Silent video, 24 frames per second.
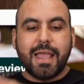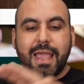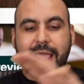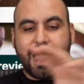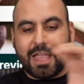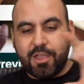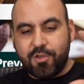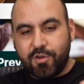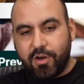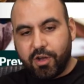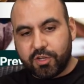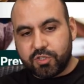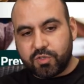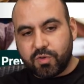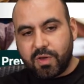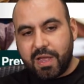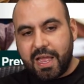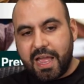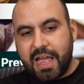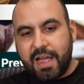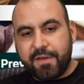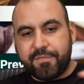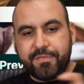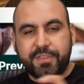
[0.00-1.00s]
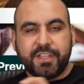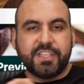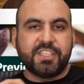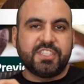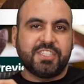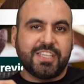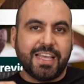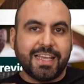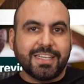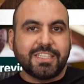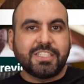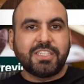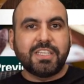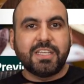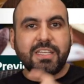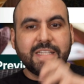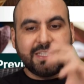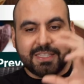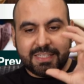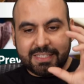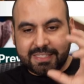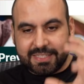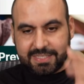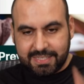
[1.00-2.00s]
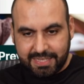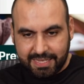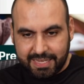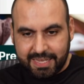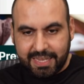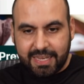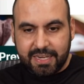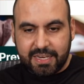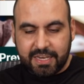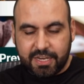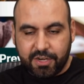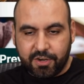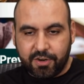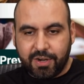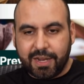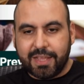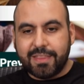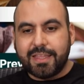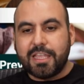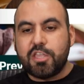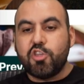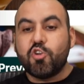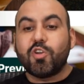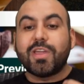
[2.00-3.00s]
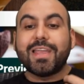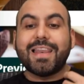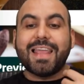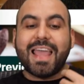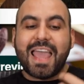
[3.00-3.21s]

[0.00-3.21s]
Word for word: And you also have the section in here and then you can